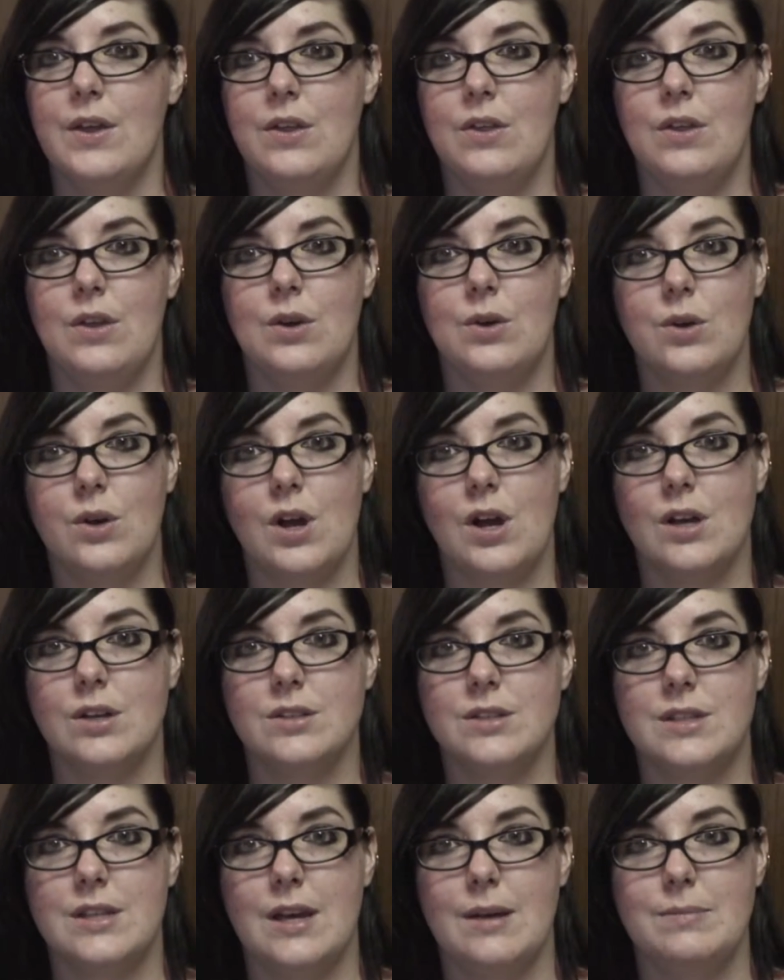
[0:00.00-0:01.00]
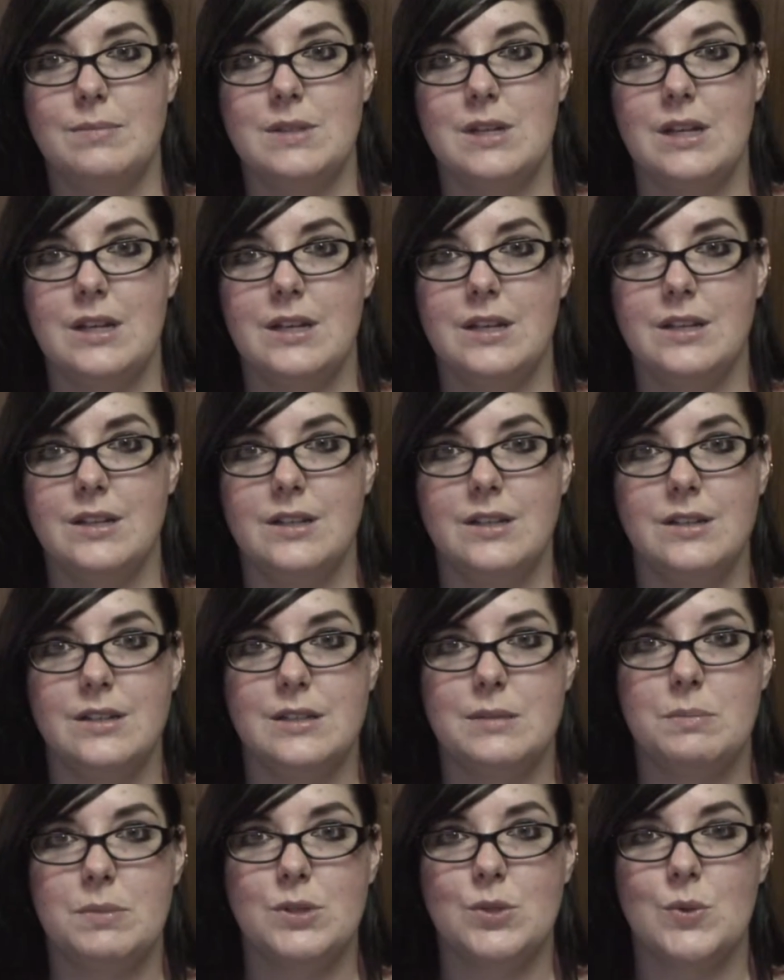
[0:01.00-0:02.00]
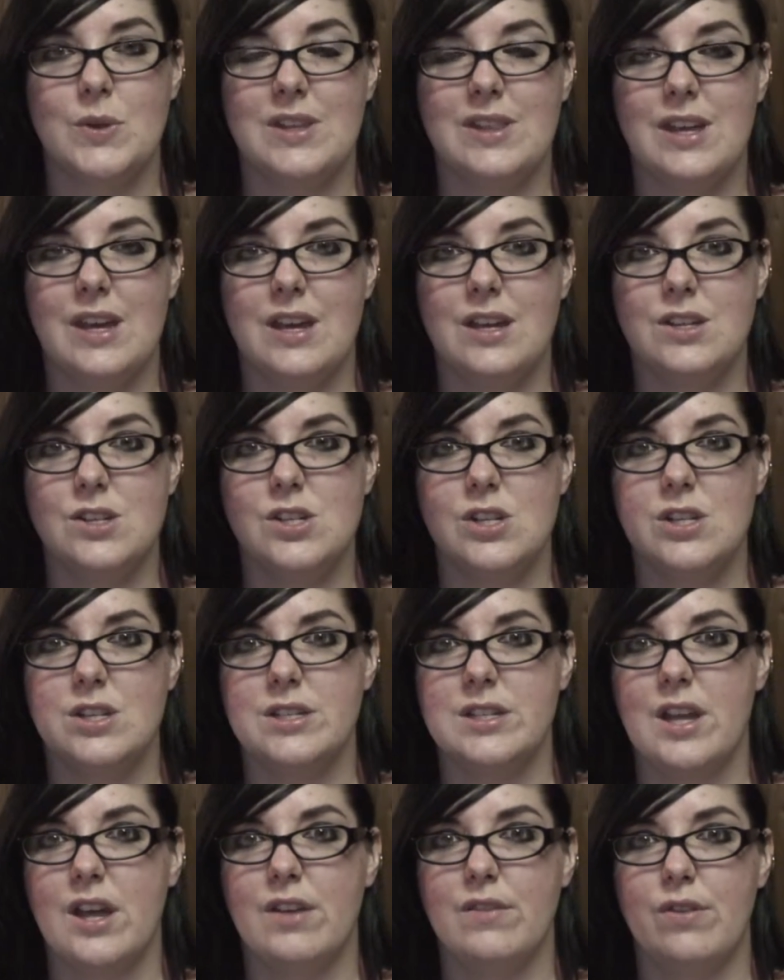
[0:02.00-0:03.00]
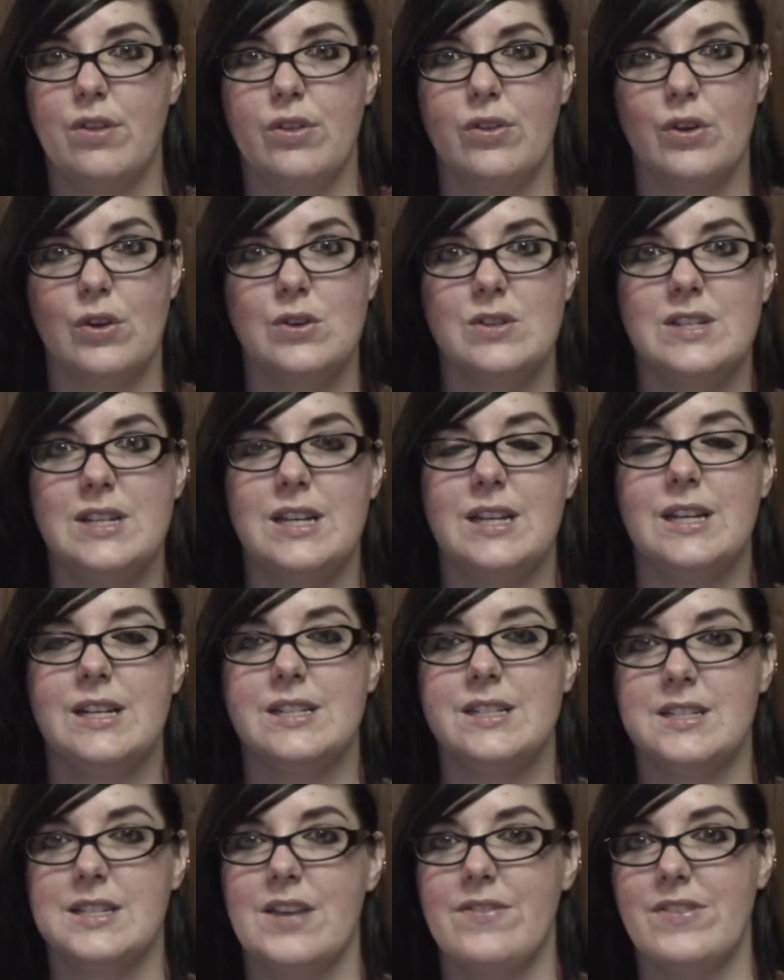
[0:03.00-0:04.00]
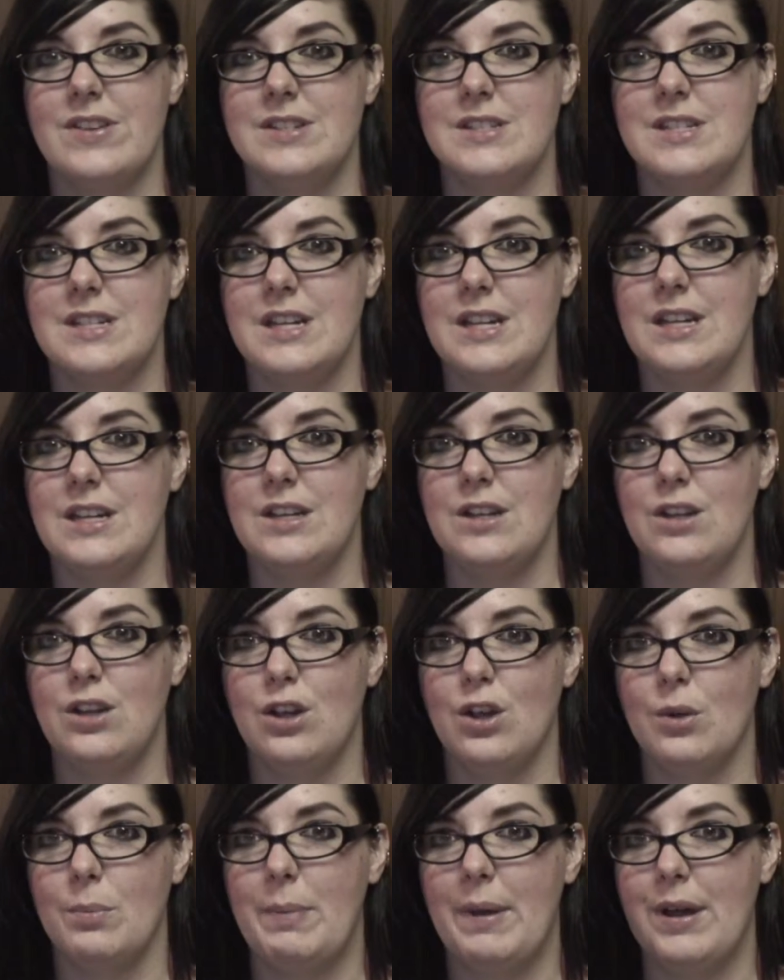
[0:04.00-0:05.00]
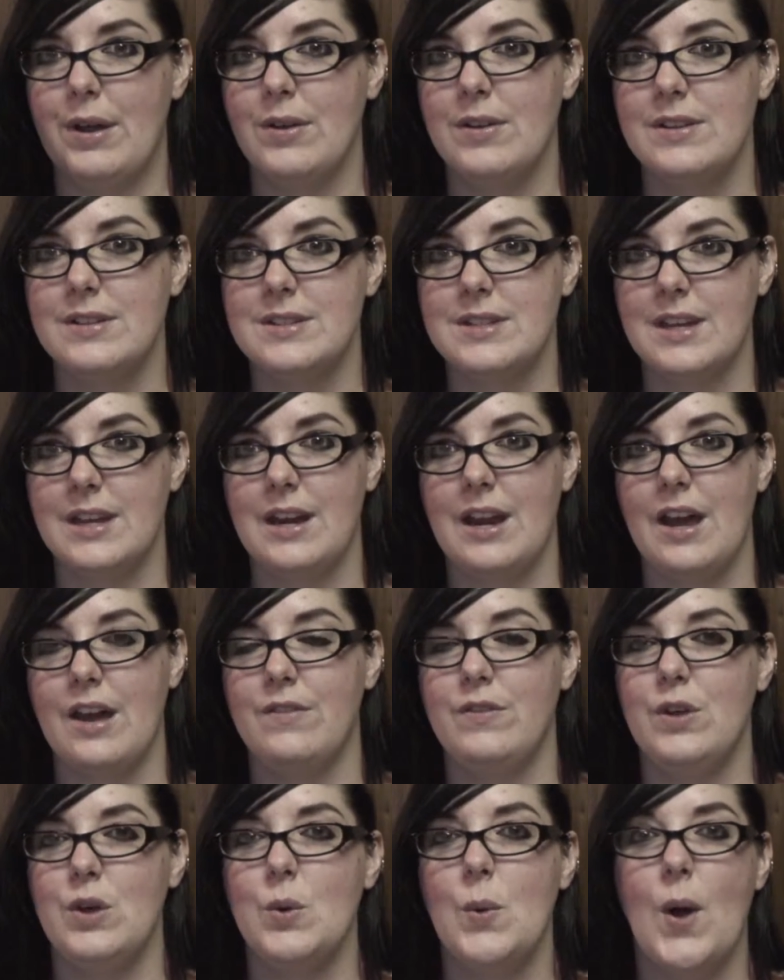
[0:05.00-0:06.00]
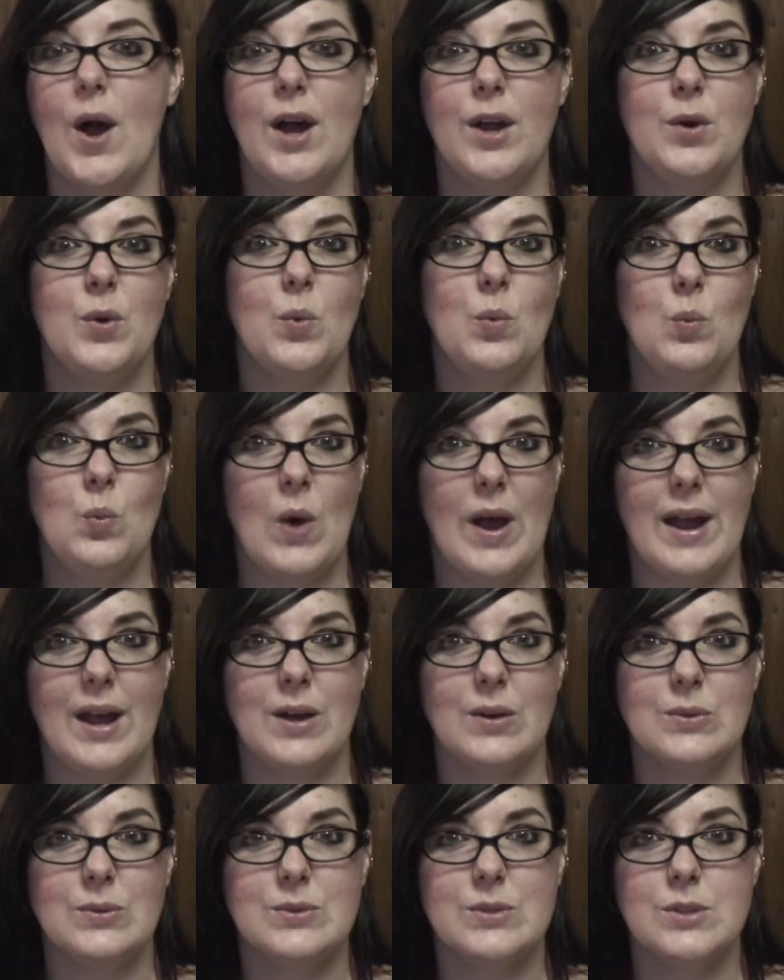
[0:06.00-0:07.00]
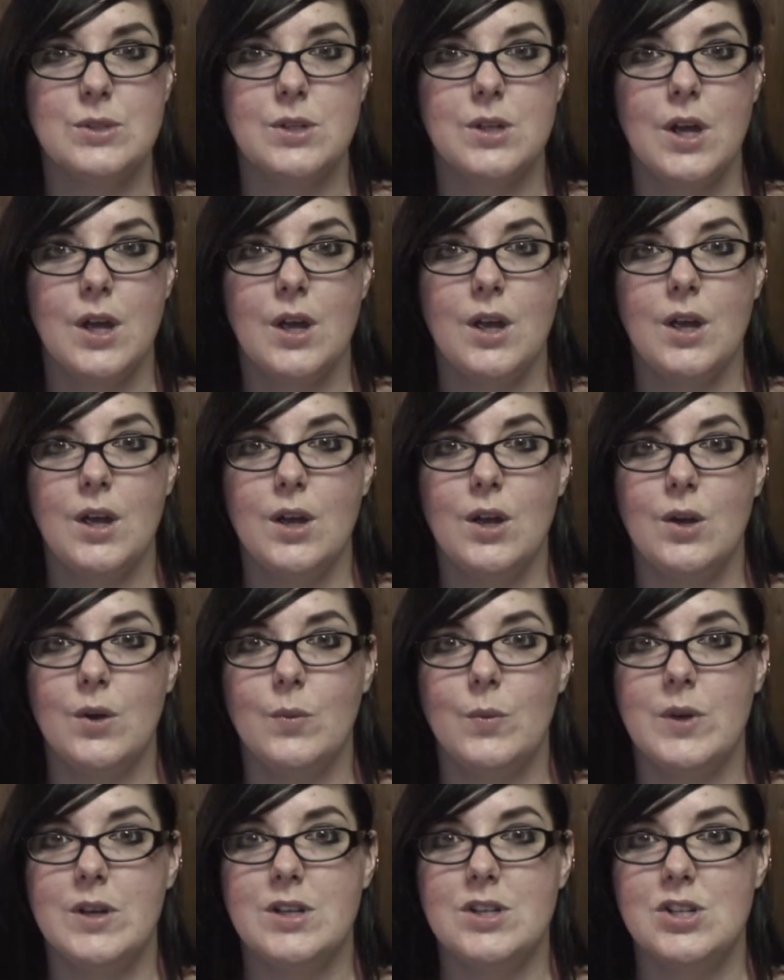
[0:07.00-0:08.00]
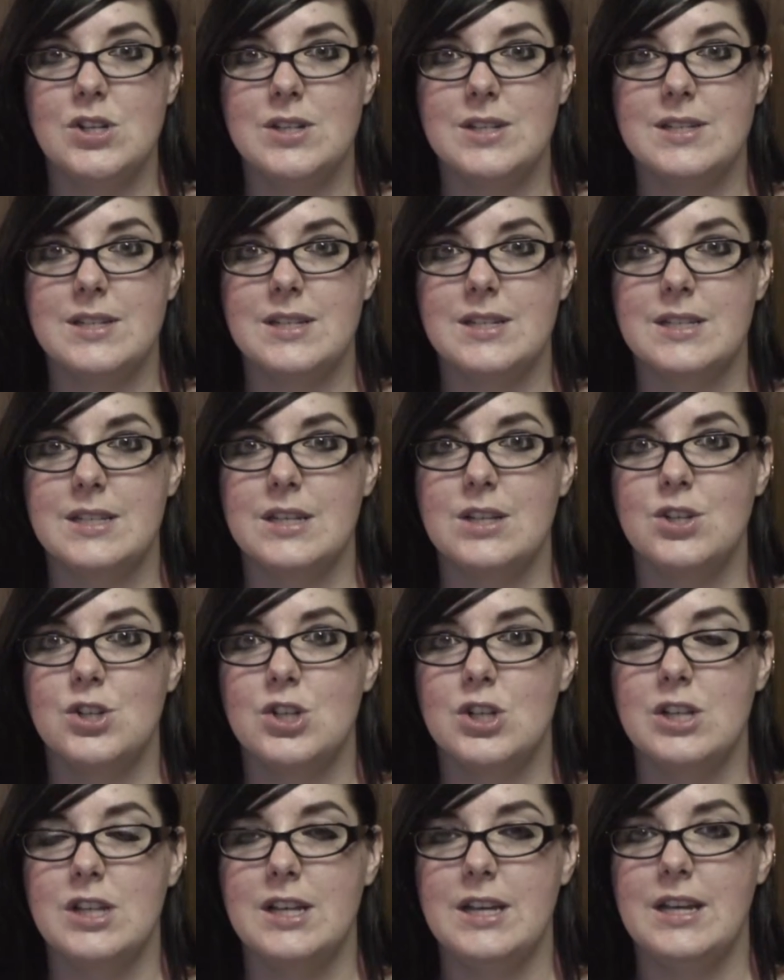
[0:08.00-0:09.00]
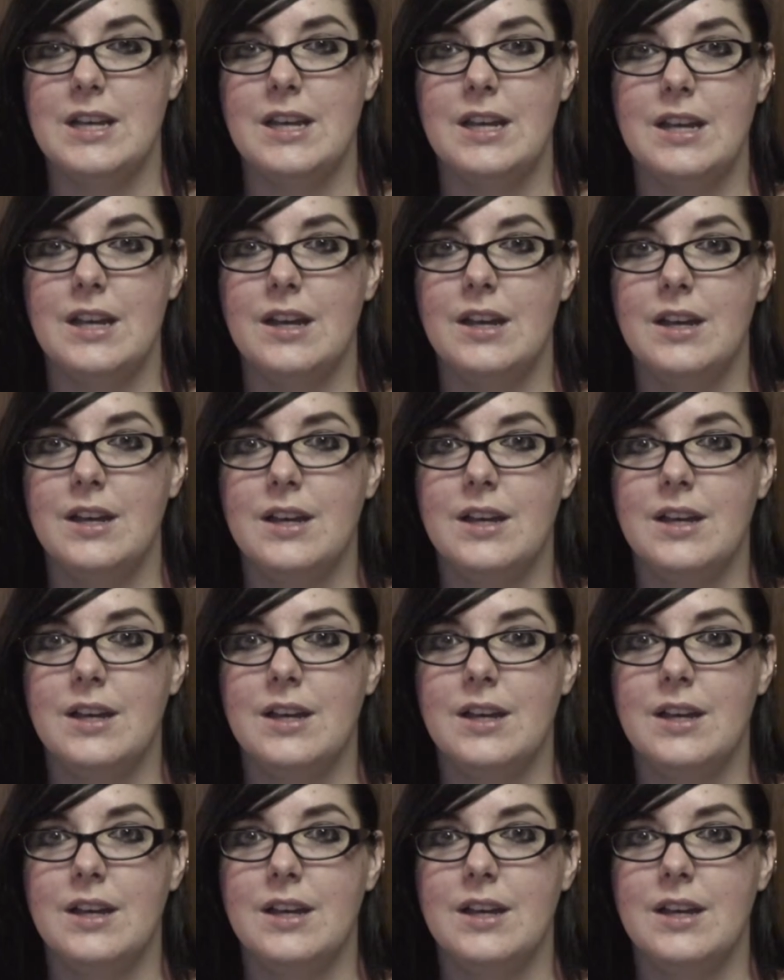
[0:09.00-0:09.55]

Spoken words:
the whole concept is between the ages of 13 and 17, your parents can have you unwound, which is essentially